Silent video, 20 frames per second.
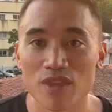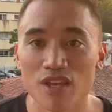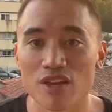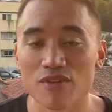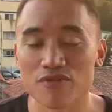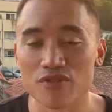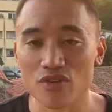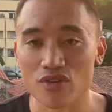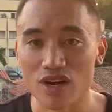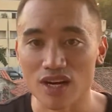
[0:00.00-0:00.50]

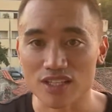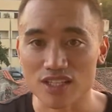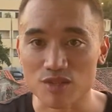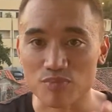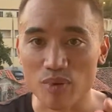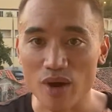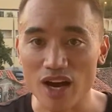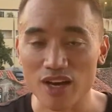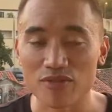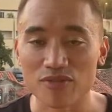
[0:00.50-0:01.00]
If you're on
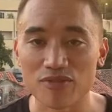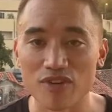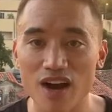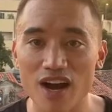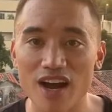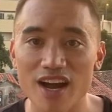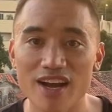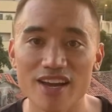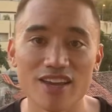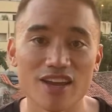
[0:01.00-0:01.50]

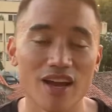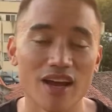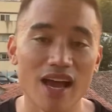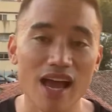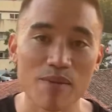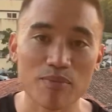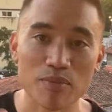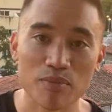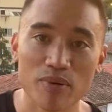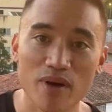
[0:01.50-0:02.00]
Spotify, you're on
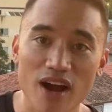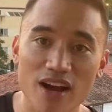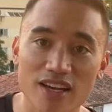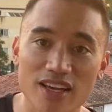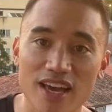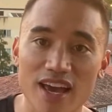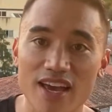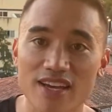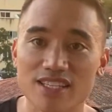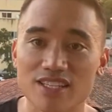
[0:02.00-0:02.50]
Apple
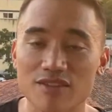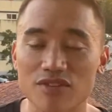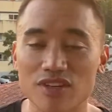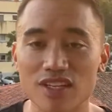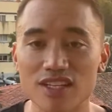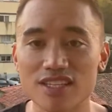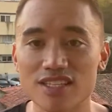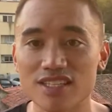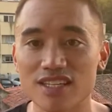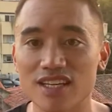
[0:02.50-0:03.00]
Podcasts, if you're
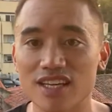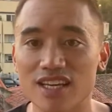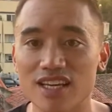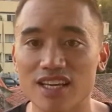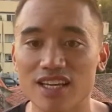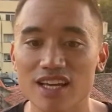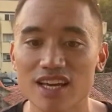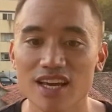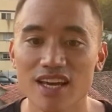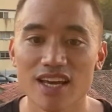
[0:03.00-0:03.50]
listening
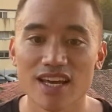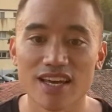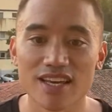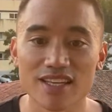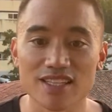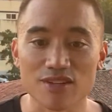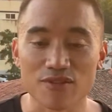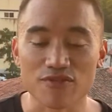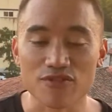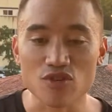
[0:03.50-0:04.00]
in,
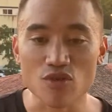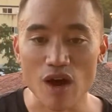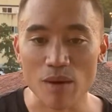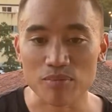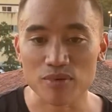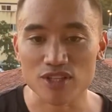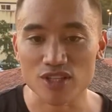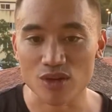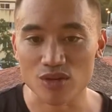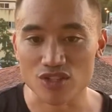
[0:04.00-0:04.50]
he's a few
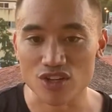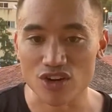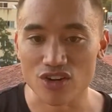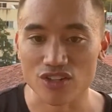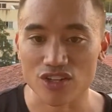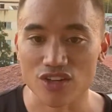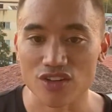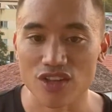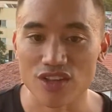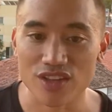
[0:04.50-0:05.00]
episodes
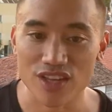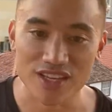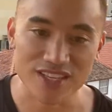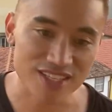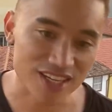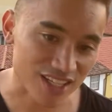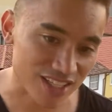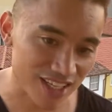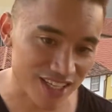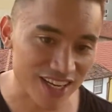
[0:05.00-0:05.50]
earlier than this.
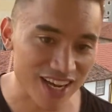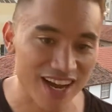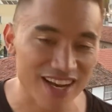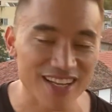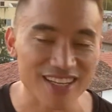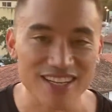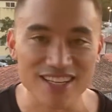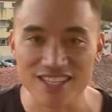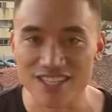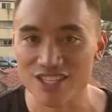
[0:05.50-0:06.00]
Click on
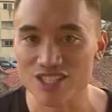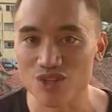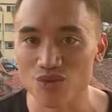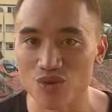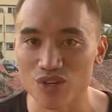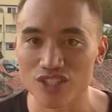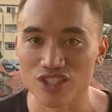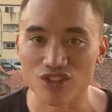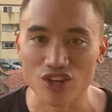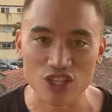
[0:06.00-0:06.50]
it, listen
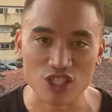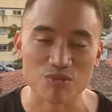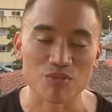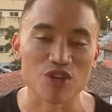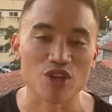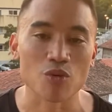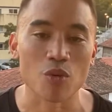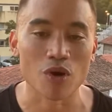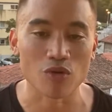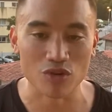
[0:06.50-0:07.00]
to it, trust
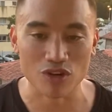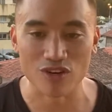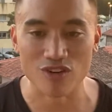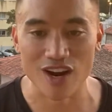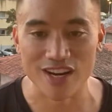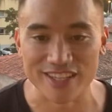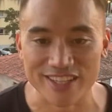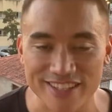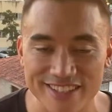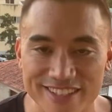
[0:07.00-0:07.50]
me, you won't
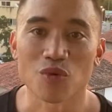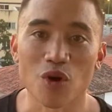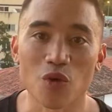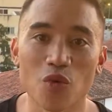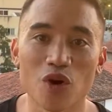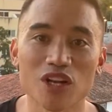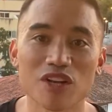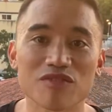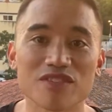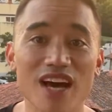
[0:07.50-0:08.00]
regret it. Well,
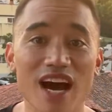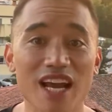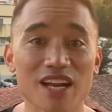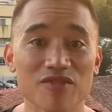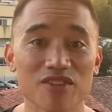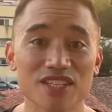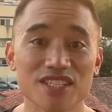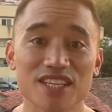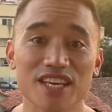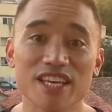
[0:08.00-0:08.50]
one of
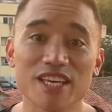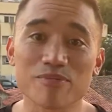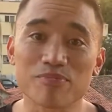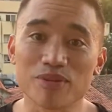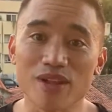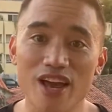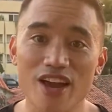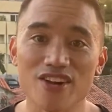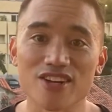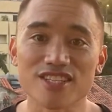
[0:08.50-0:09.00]
Donovan's key
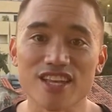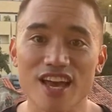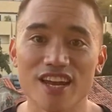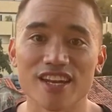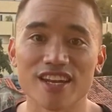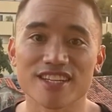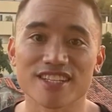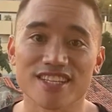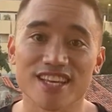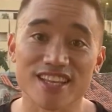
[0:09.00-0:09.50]
players
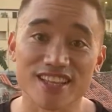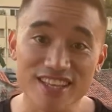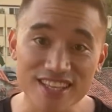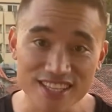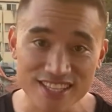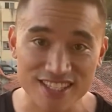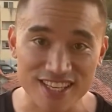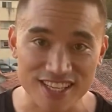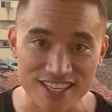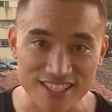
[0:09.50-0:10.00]
heading into
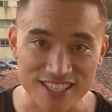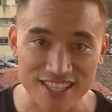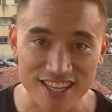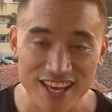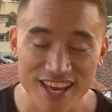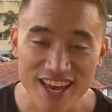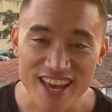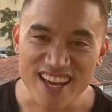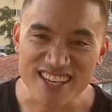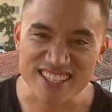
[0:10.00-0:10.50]
this season
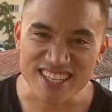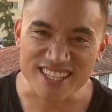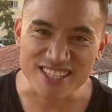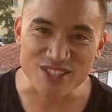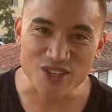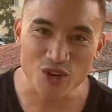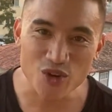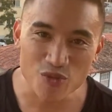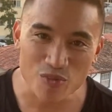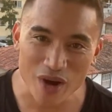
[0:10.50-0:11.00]
is a
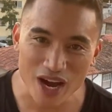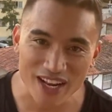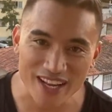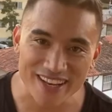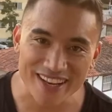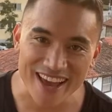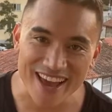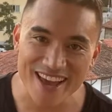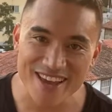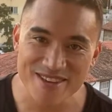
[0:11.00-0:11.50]
dude by
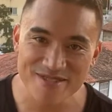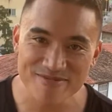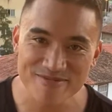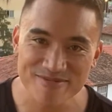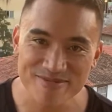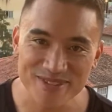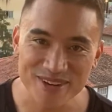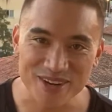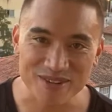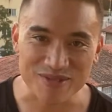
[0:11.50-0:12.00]
the name
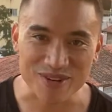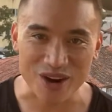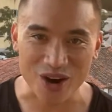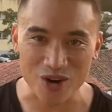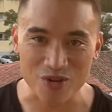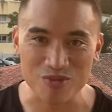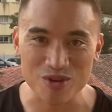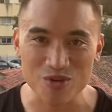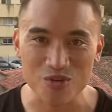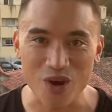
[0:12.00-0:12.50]
of
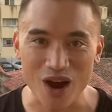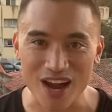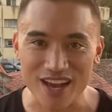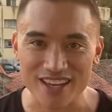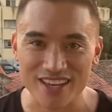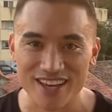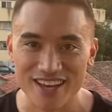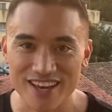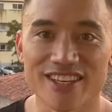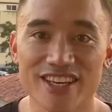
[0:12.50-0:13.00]
Coby White.